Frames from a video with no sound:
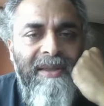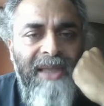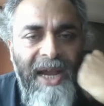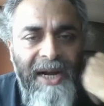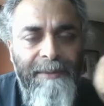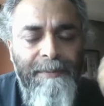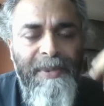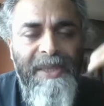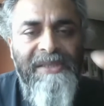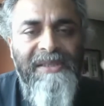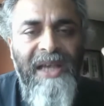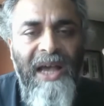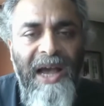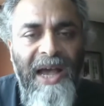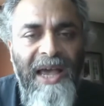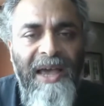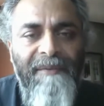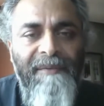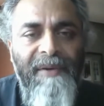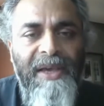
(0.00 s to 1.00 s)
that means if
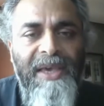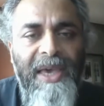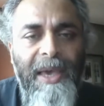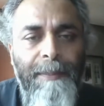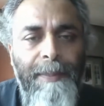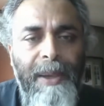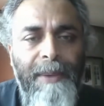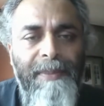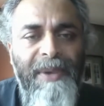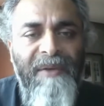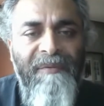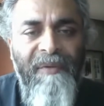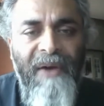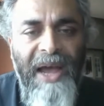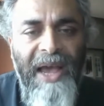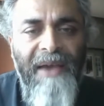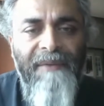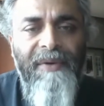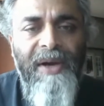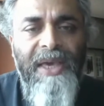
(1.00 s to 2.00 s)
I
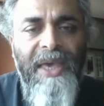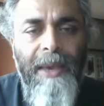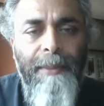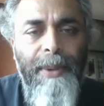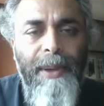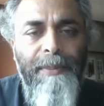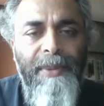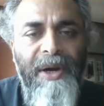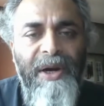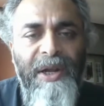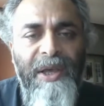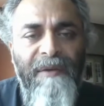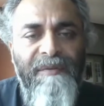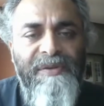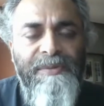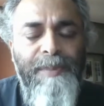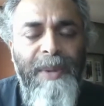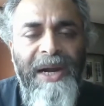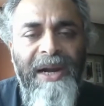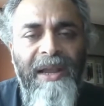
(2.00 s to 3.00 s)
have a capability of
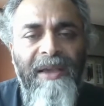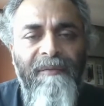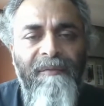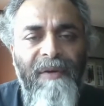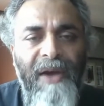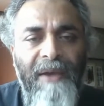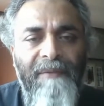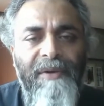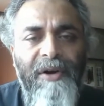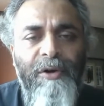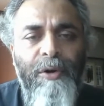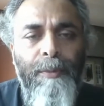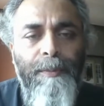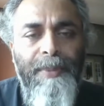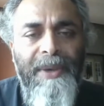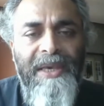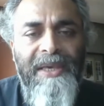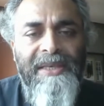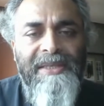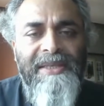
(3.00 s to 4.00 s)
spending 500
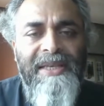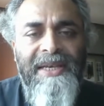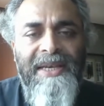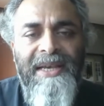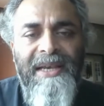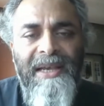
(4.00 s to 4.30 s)
rupees